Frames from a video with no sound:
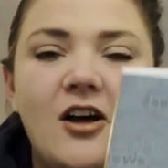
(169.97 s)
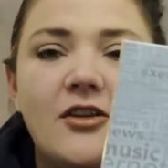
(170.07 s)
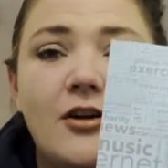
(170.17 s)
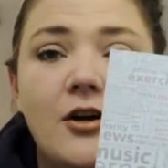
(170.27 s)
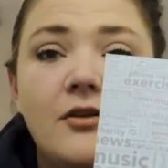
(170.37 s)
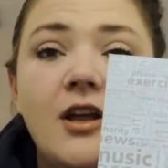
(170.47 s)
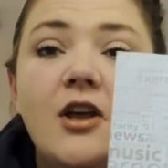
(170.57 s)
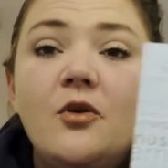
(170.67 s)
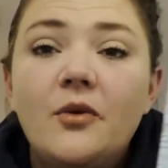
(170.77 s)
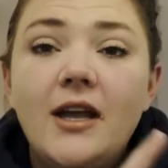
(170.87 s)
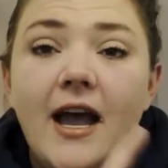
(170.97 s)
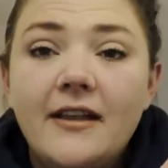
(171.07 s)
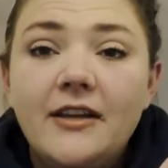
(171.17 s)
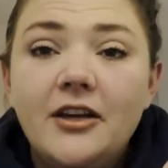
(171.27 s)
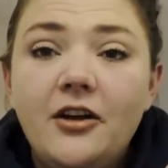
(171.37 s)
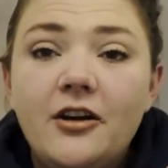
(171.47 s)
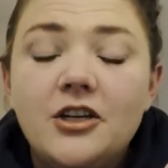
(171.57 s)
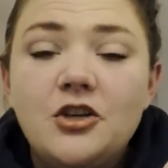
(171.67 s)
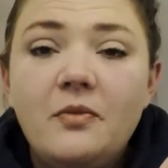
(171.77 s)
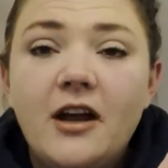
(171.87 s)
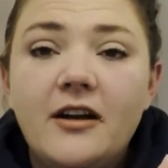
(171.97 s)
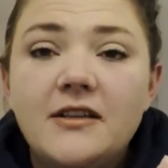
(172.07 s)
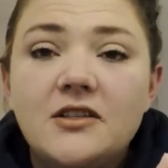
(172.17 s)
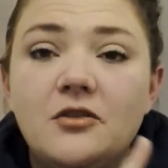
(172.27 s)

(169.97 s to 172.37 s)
on their own. We highly encourage you parents